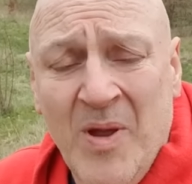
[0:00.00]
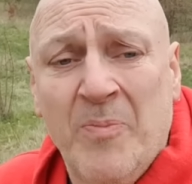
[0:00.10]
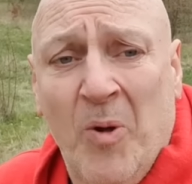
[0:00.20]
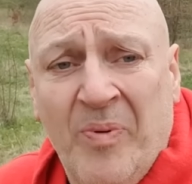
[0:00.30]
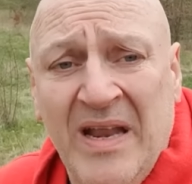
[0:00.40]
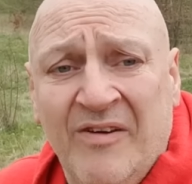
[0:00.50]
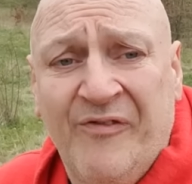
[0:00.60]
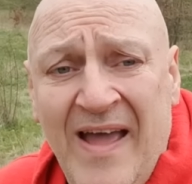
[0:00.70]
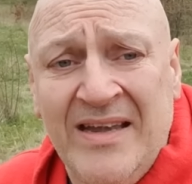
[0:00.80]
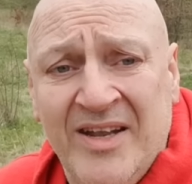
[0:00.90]
people being
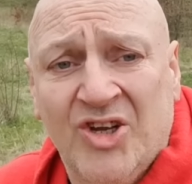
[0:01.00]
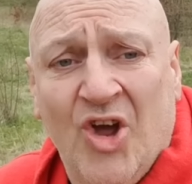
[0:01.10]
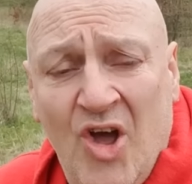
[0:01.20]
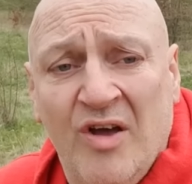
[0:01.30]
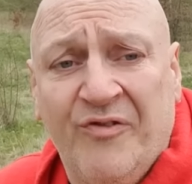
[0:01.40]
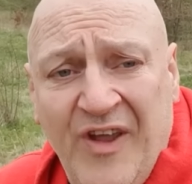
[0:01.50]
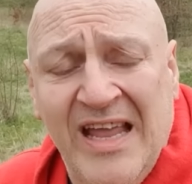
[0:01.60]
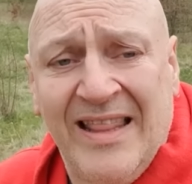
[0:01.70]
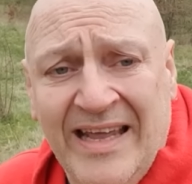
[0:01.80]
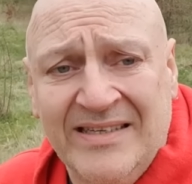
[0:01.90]
offended, hurt
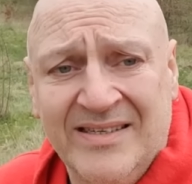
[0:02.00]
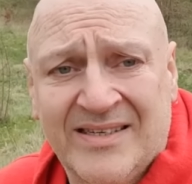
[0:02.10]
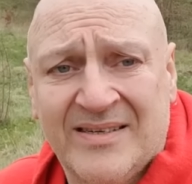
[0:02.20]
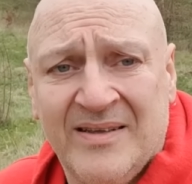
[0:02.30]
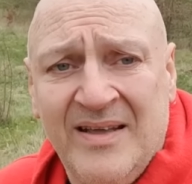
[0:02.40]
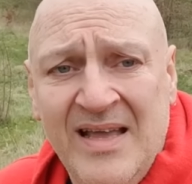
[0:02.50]
feelings.